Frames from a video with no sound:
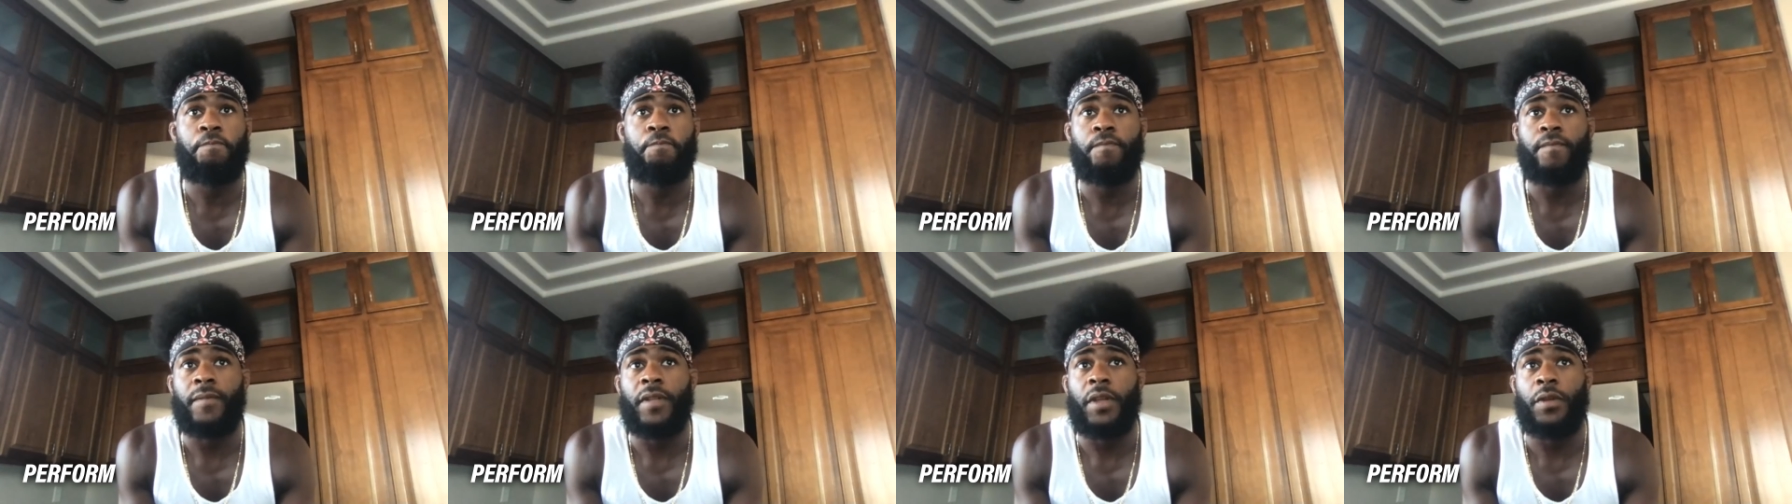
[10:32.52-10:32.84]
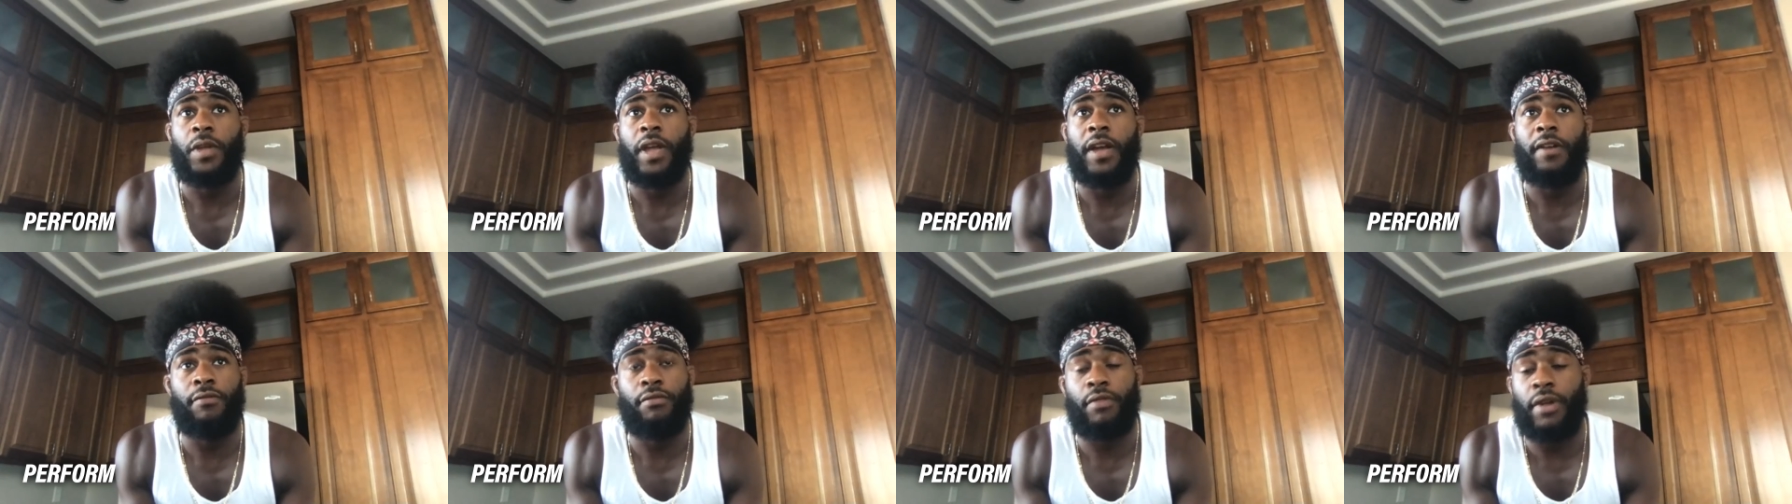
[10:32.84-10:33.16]

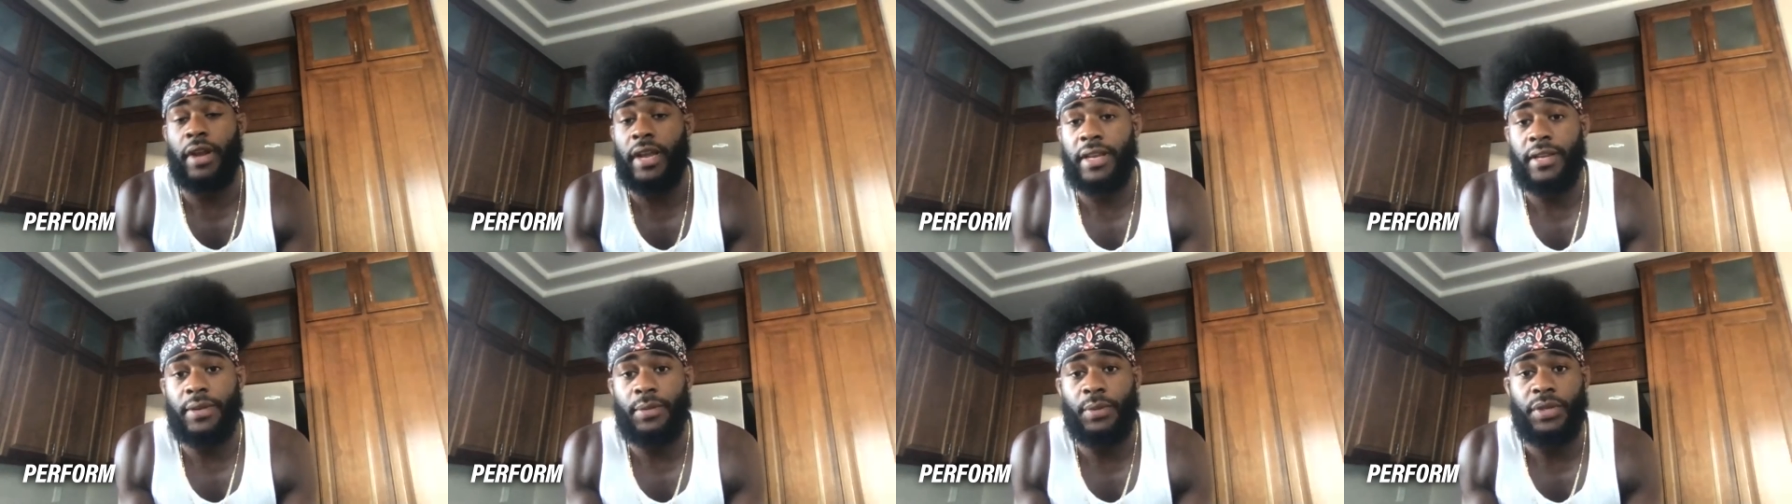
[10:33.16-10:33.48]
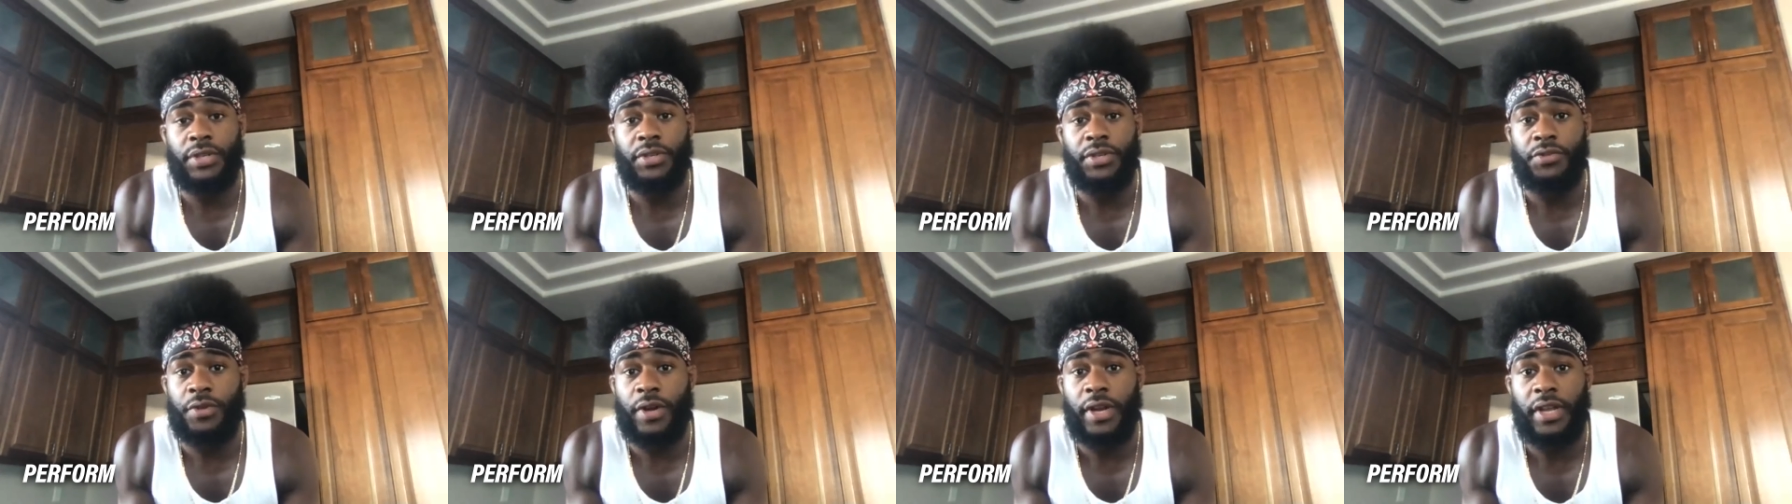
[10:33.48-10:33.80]
You have Ray with
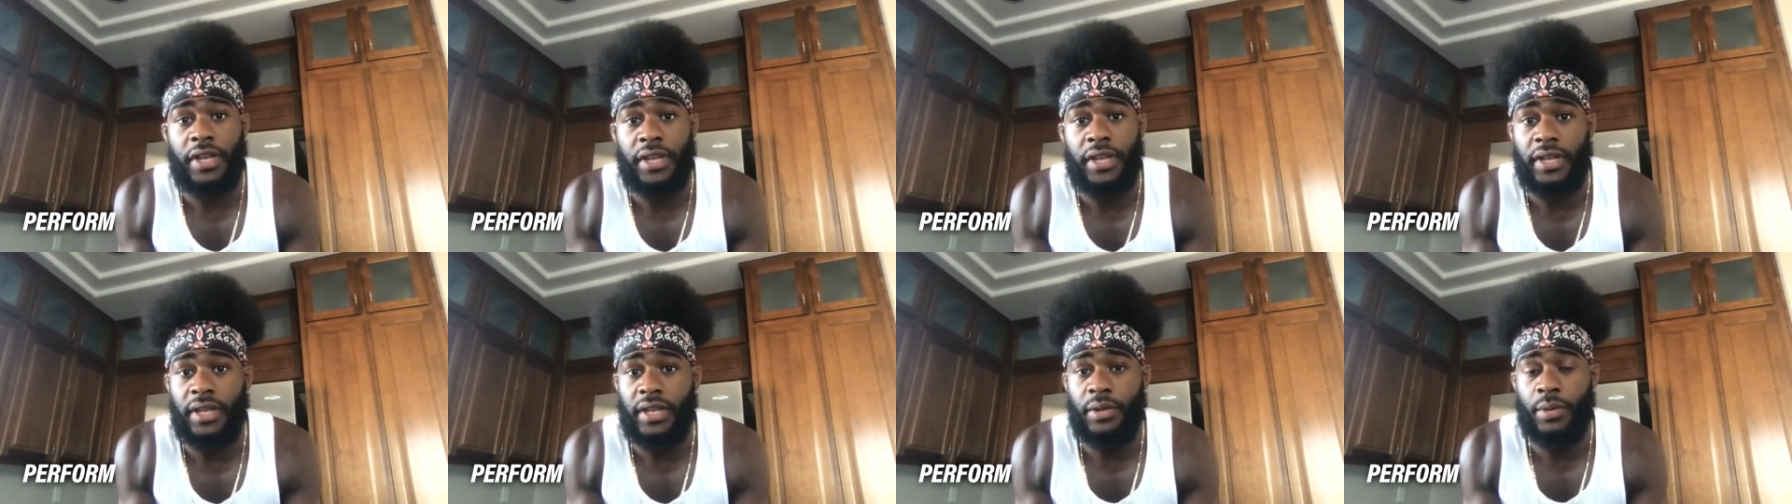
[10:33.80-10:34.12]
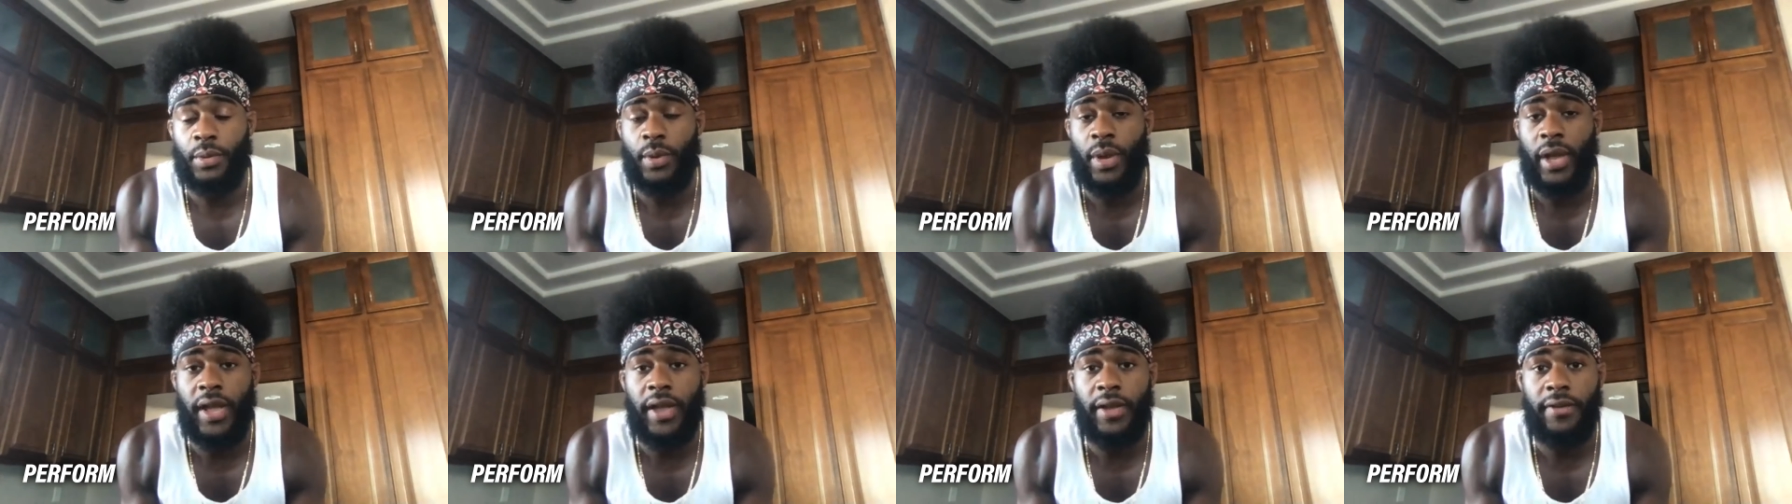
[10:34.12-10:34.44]
the striking, and
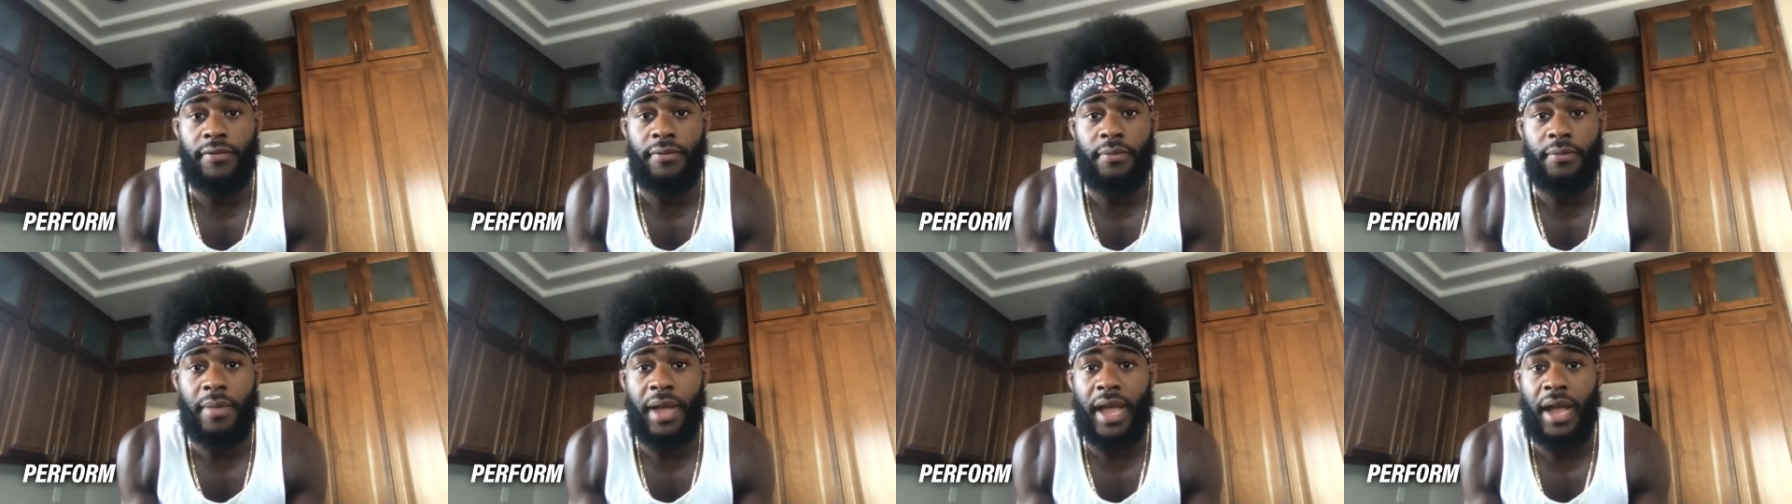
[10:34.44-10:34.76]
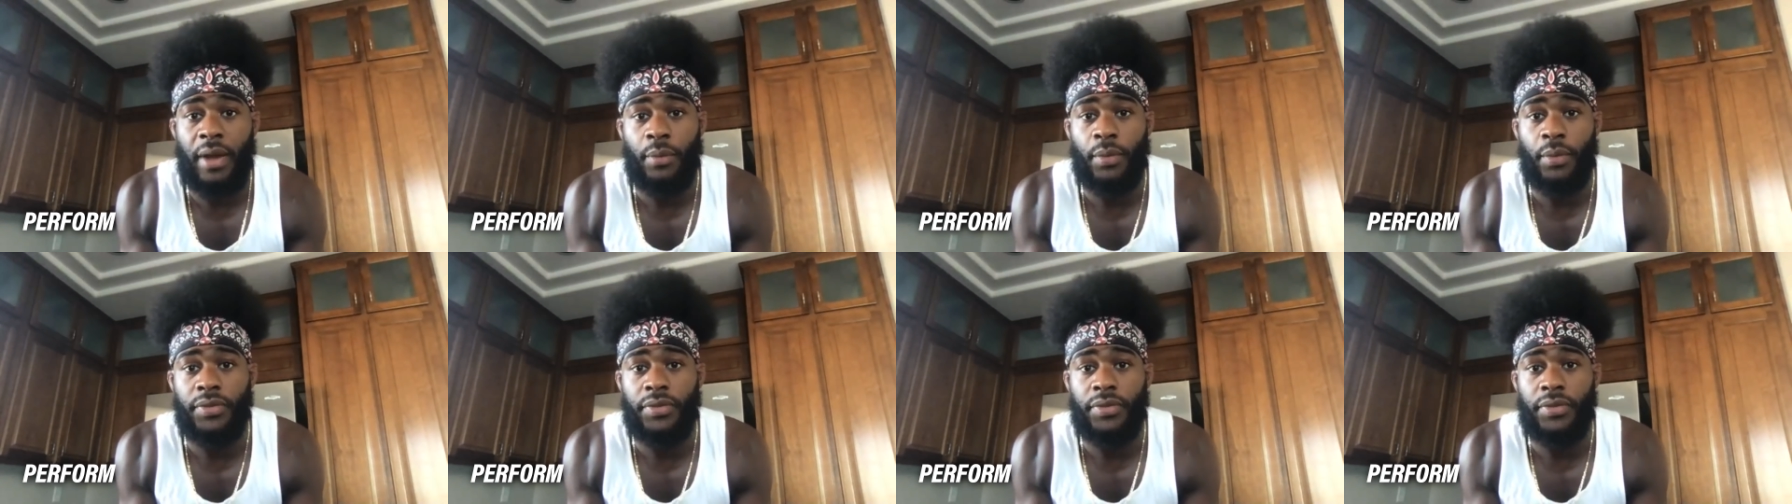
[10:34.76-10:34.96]
you have Matt